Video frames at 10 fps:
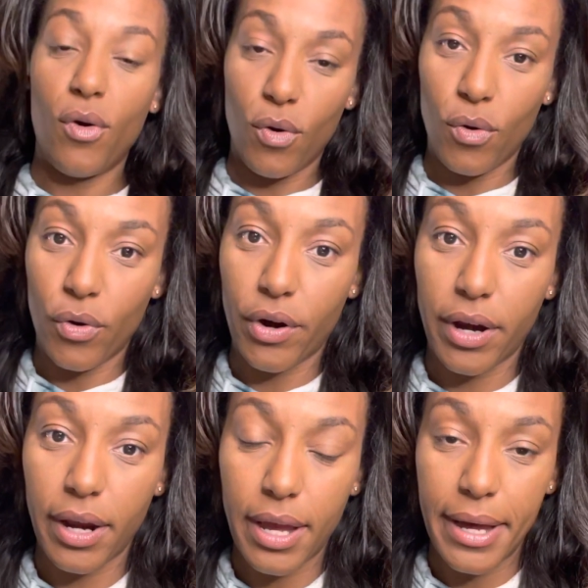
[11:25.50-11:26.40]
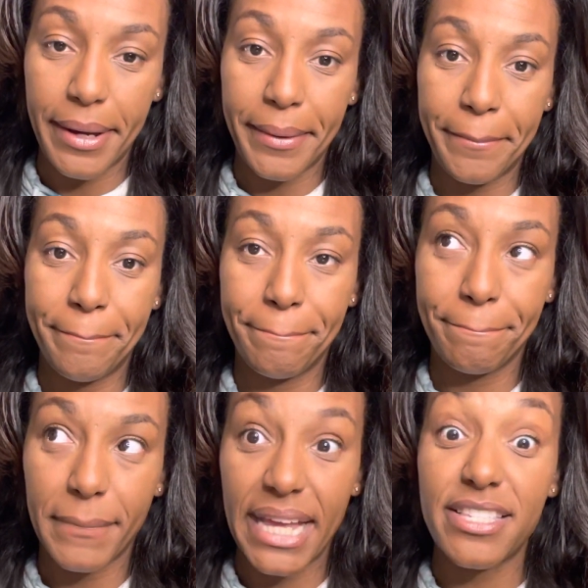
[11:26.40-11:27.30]
Or
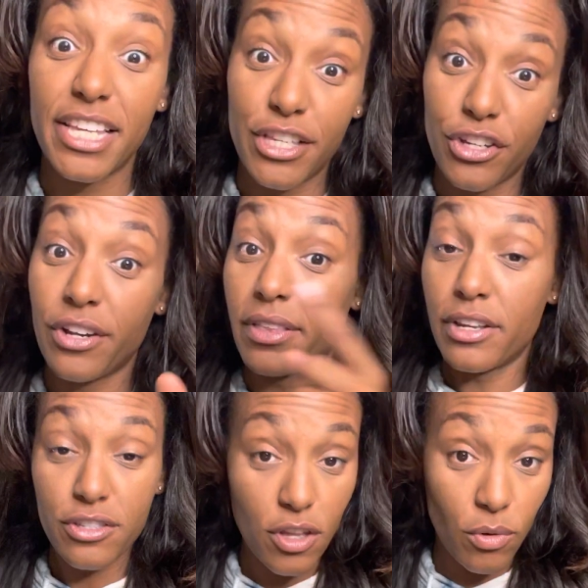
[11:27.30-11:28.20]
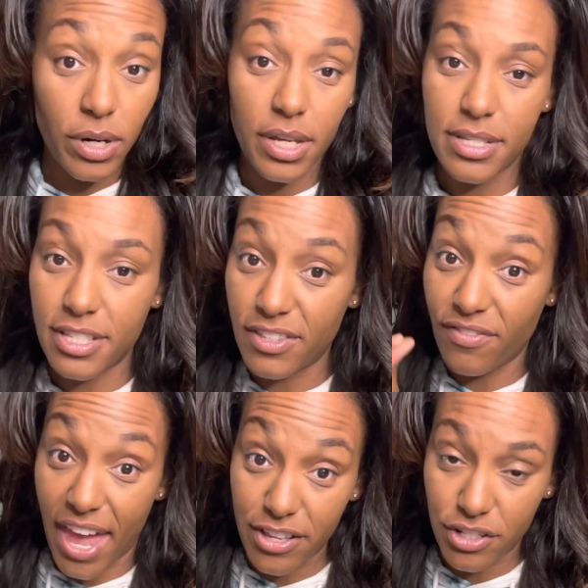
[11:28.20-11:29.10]
it's easier than a sew-in because it's
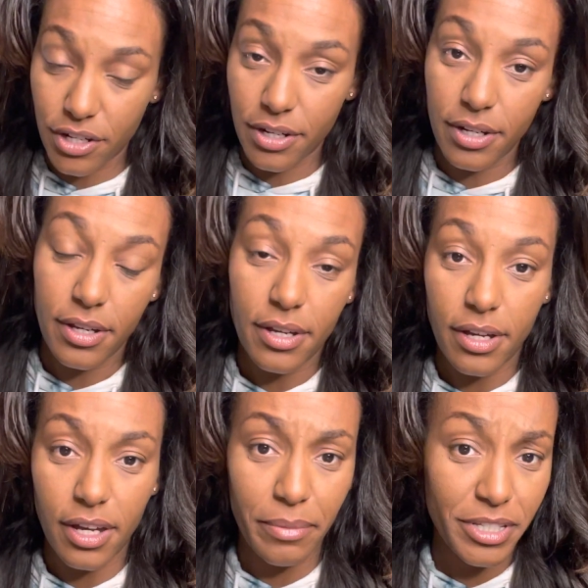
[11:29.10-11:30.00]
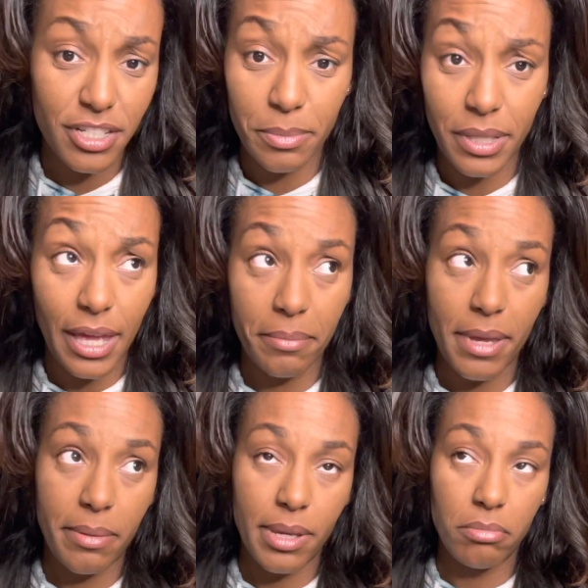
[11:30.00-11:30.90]
faster. It took me like
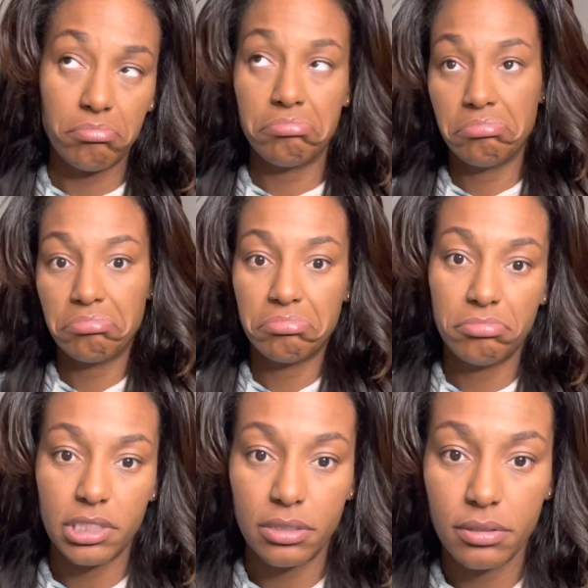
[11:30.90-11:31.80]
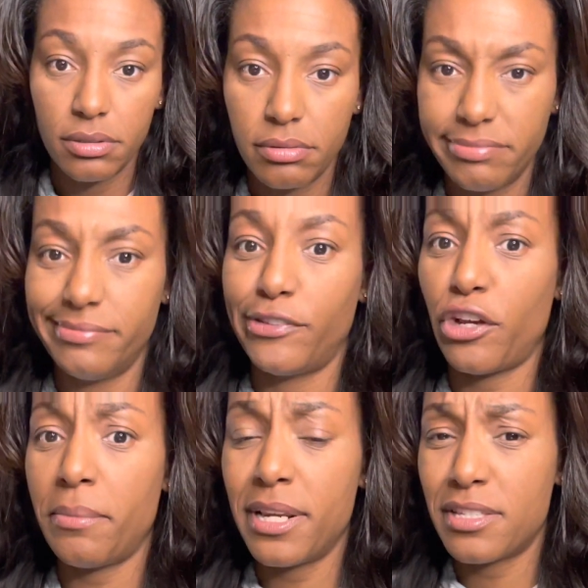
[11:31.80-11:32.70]
maybe
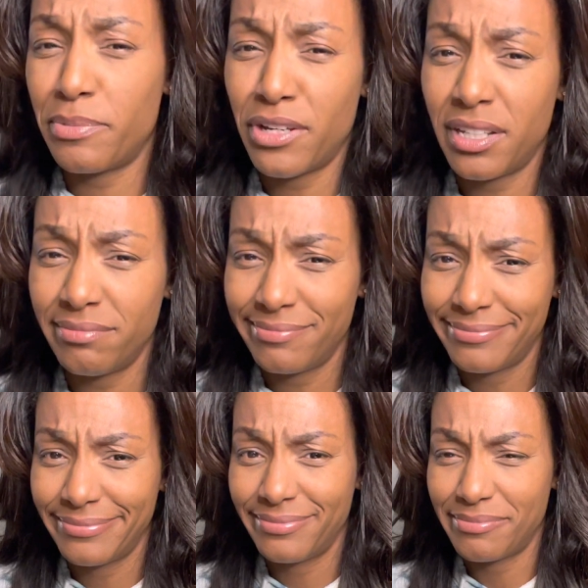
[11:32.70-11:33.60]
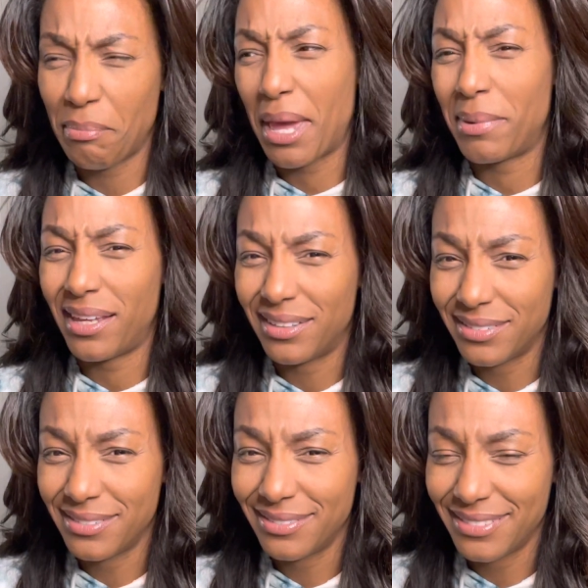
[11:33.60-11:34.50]
30 minutes to put in, maybe,
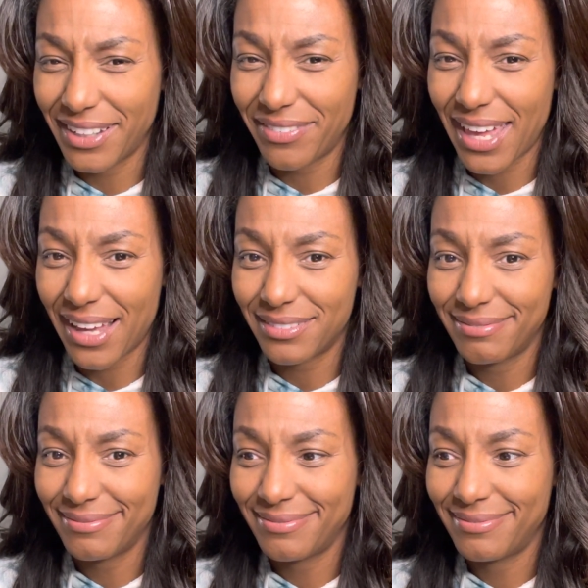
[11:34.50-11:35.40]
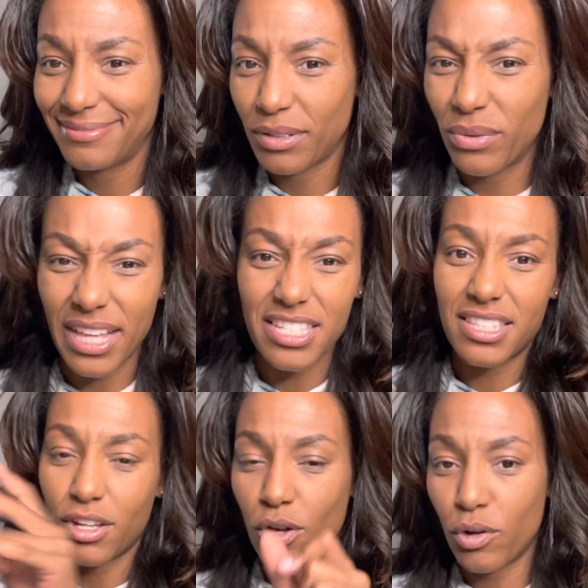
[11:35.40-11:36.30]
if that, when that's
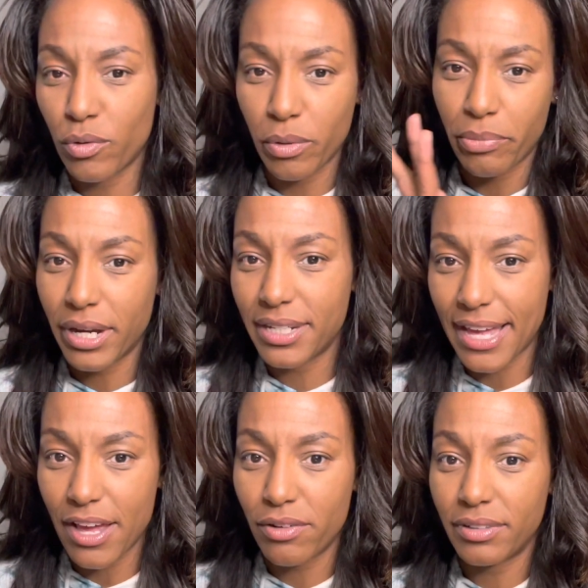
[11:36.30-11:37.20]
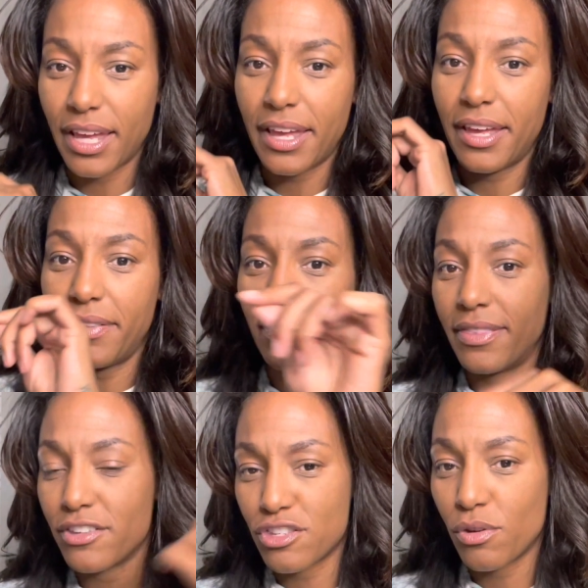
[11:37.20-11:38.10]
the braid down and
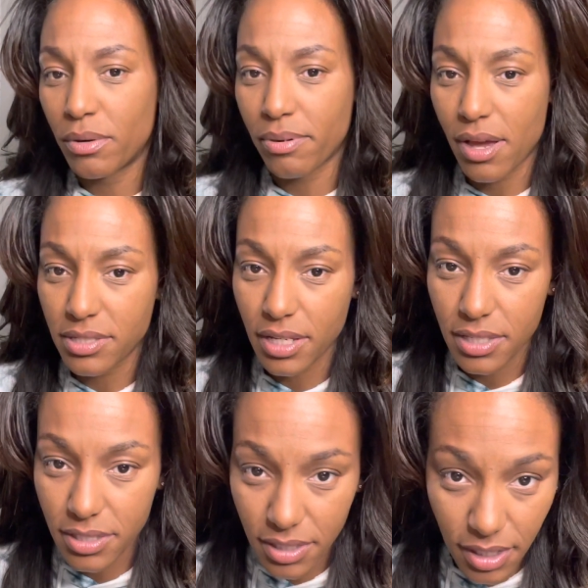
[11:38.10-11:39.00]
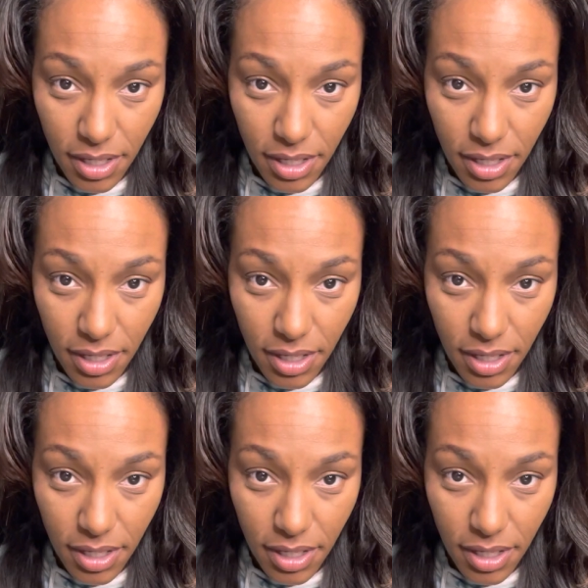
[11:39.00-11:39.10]
the sewing process.